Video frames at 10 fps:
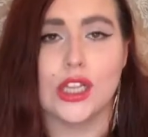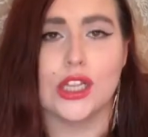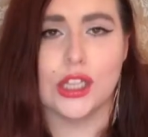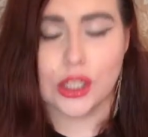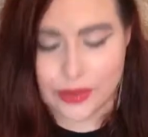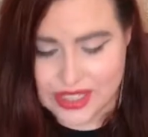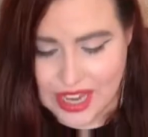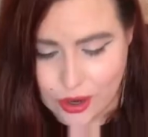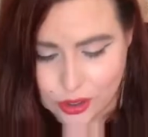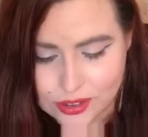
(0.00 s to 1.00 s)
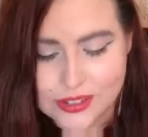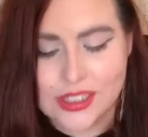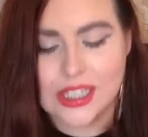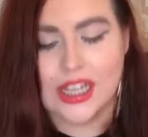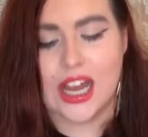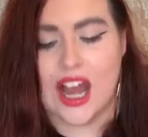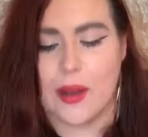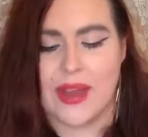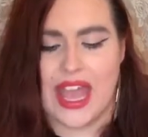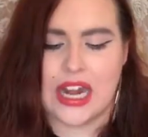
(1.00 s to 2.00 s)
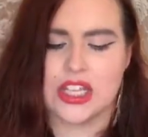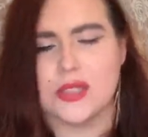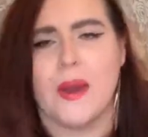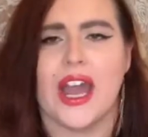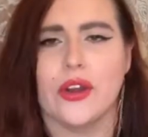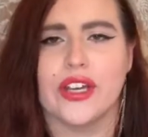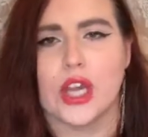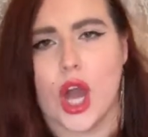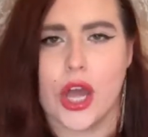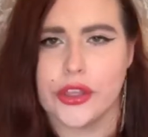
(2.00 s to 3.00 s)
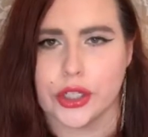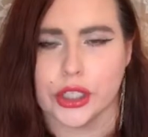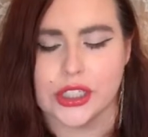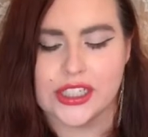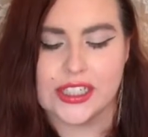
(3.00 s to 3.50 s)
Lewis Carroll, an aspiring author.